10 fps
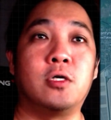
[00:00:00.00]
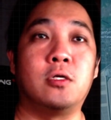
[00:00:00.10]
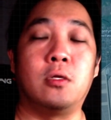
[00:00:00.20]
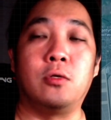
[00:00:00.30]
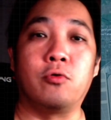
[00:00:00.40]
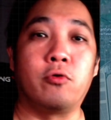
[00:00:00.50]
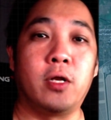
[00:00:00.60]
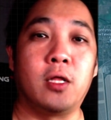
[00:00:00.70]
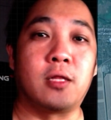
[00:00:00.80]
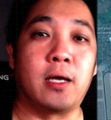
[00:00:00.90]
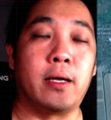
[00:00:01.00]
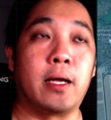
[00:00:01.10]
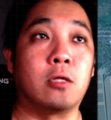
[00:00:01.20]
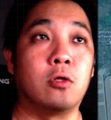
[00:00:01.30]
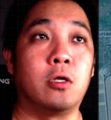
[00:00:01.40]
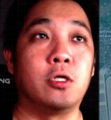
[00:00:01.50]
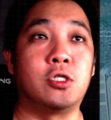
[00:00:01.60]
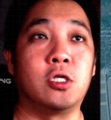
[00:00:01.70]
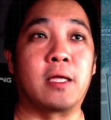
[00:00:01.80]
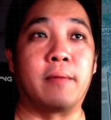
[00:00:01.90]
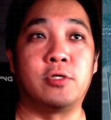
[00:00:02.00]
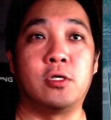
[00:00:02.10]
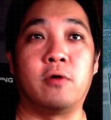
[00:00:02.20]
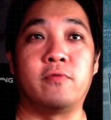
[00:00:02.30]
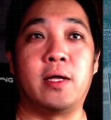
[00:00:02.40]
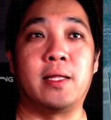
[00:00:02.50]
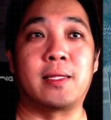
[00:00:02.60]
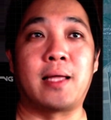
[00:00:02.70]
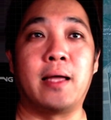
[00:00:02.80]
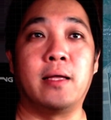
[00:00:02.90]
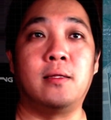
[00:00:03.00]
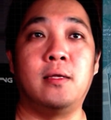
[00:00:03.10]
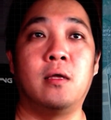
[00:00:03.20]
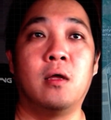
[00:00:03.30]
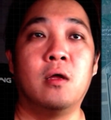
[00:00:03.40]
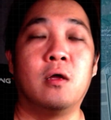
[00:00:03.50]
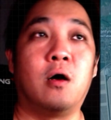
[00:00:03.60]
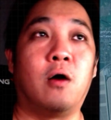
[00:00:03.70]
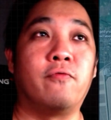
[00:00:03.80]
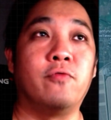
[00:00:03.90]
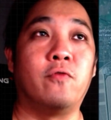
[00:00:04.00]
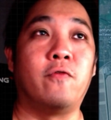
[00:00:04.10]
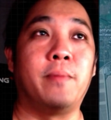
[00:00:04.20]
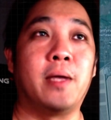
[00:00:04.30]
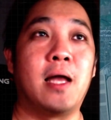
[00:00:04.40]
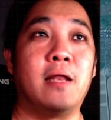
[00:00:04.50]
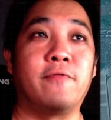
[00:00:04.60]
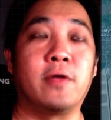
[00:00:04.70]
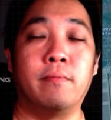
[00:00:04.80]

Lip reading: the Ukrainian side acknowledged the capture of the entirety of Novomihailivka.